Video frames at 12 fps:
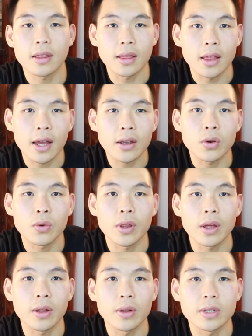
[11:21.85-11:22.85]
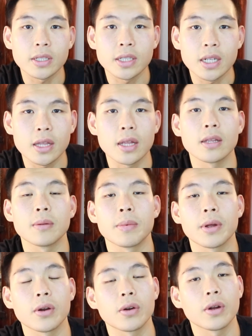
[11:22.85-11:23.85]
like who they see in the
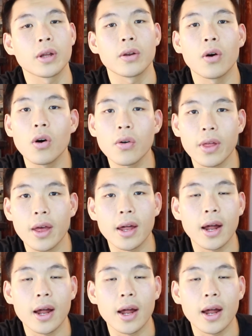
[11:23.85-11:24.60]
mirror and all that.